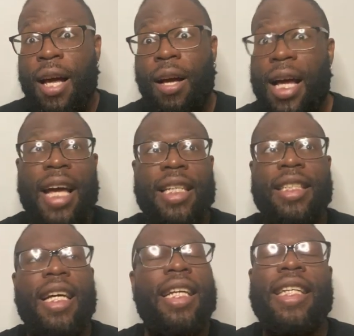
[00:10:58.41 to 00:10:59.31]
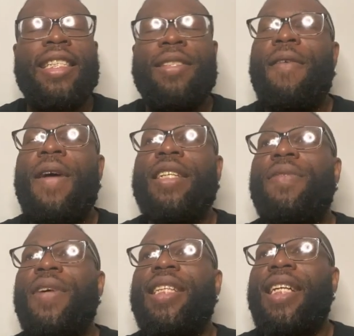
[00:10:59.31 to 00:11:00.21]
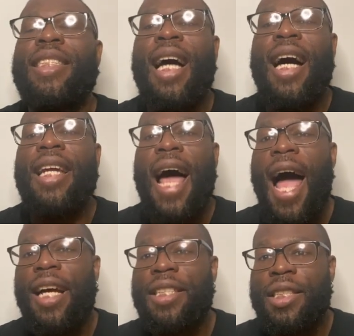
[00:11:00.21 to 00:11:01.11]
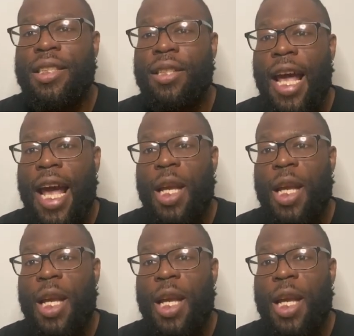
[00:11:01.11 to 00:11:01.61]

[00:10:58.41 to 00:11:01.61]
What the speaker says: and the funny thing, it's not an action anime,